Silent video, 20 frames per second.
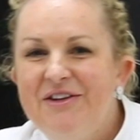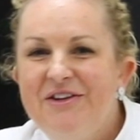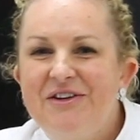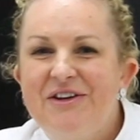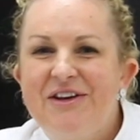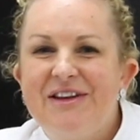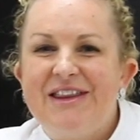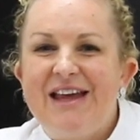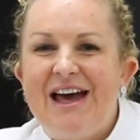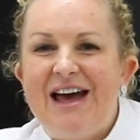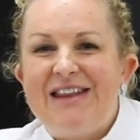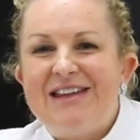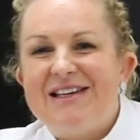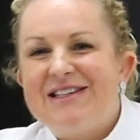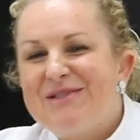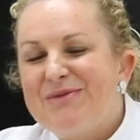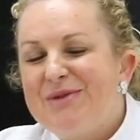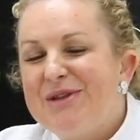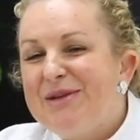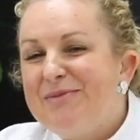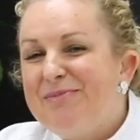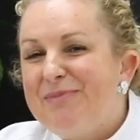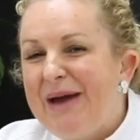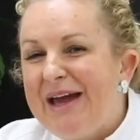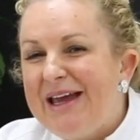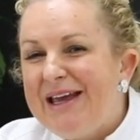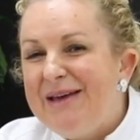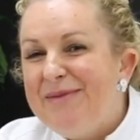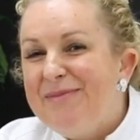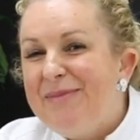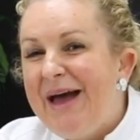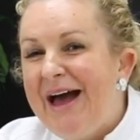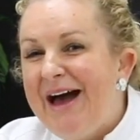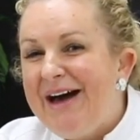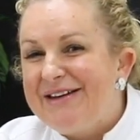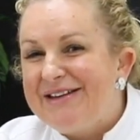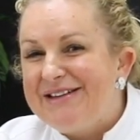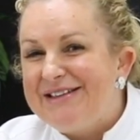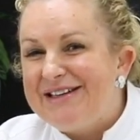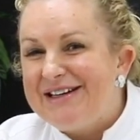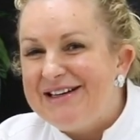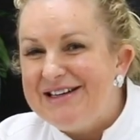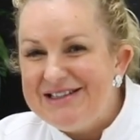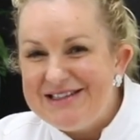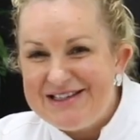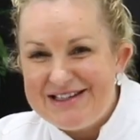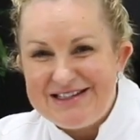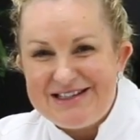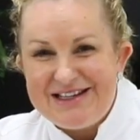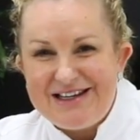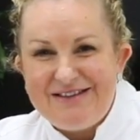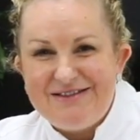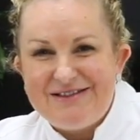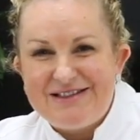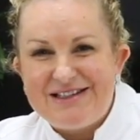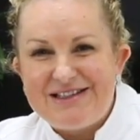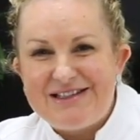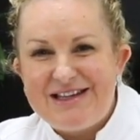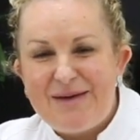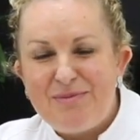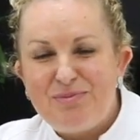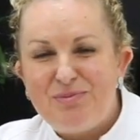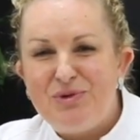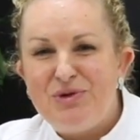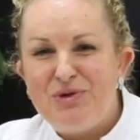Look at that. That's what the baking powder does, is it gives us that